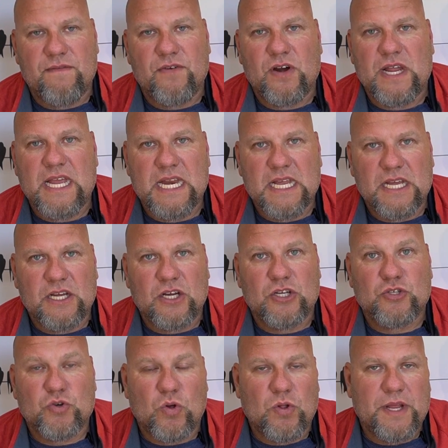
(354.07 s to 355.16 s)
for heating and
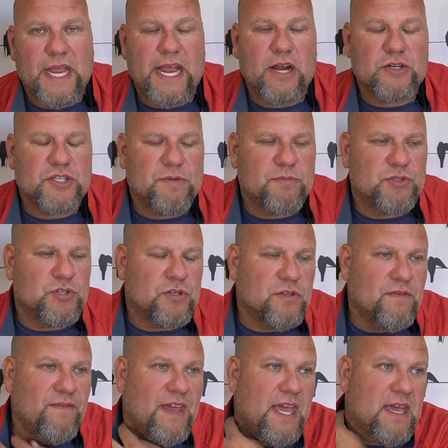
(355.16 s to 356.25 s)
controlling air temperature in
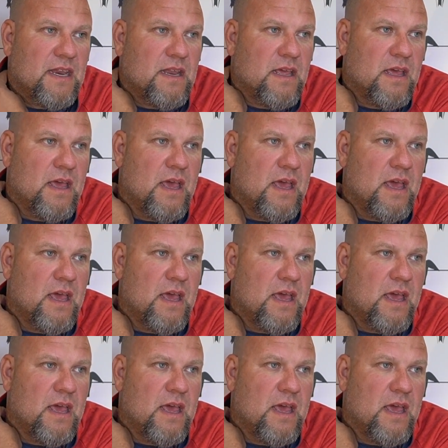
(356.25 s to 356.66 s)
the van.